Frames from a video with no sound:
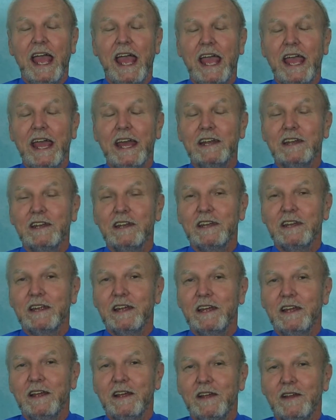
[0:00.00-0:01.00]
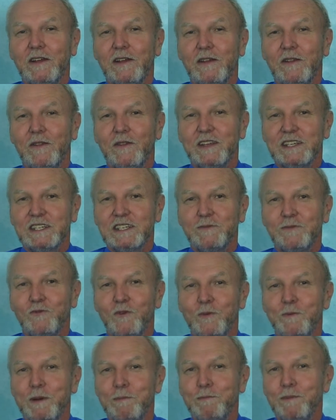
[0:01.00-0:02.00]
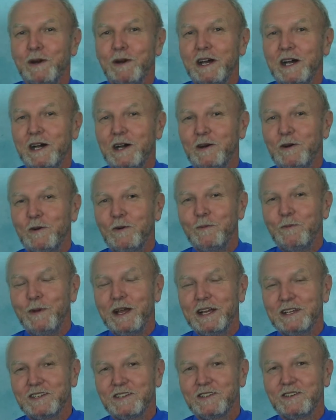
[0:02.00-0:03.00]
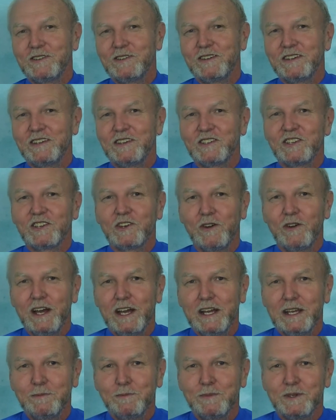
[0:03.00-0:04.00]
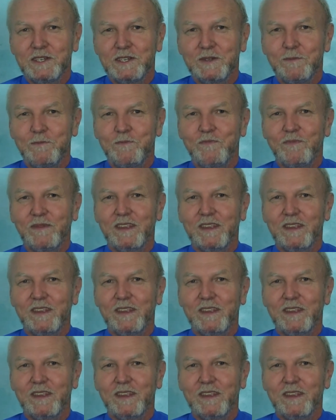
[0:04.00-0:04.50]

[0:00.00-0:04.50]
And this, remember how Master describes